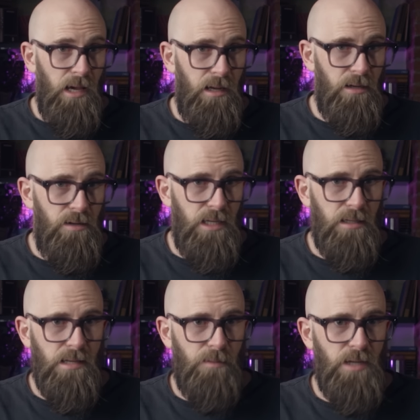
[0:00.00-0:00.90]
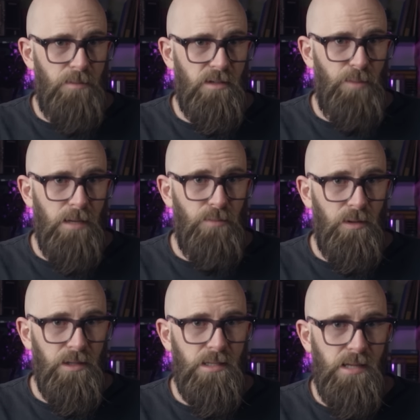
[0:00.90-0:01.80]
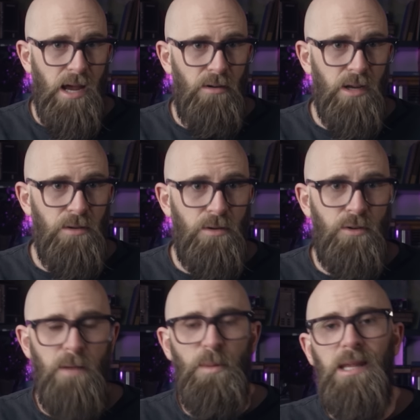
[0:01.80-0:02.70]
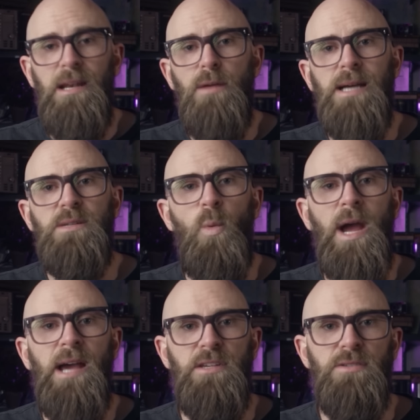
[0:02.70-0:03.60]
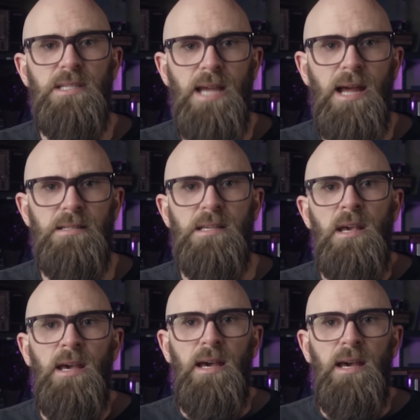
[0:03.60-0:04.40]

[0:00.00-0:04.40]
including sometimes of people that stare at you creepily no matter where you stand,